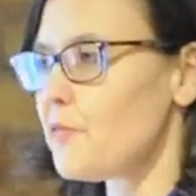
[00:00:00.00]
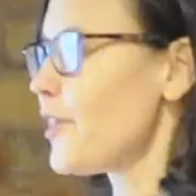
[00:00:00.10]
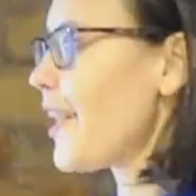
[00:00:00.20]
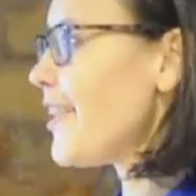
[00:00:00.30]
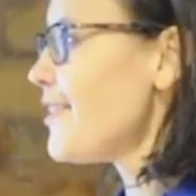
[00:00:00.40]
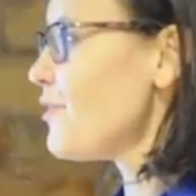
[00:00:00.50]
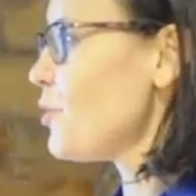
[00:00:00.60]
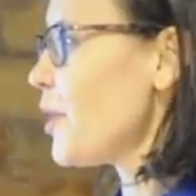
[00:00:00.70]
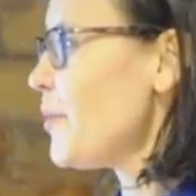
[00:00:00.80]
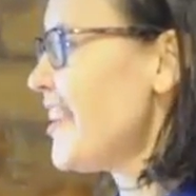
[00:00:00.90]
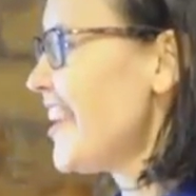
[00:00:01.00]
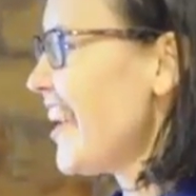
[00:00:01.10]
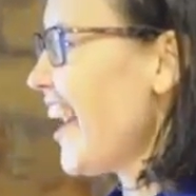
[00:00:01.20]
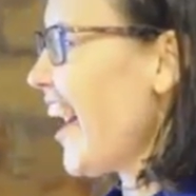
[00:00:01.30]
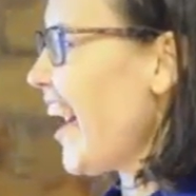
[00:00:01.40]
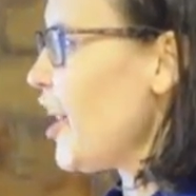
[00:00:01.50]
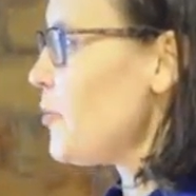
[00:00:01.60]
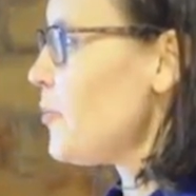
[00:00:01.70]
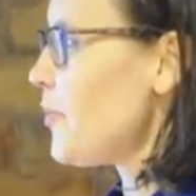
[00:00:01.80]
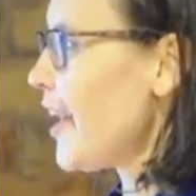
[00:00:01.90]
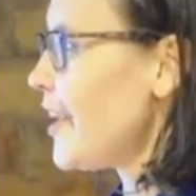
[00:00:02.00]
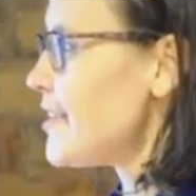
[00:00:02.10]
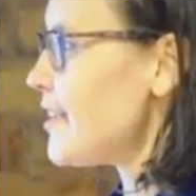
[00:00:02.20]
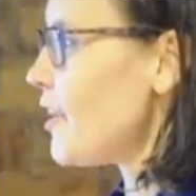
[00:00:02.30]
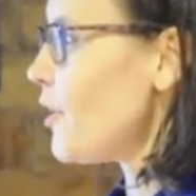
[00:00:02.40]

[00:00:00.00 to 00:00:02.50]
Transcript: health for women, and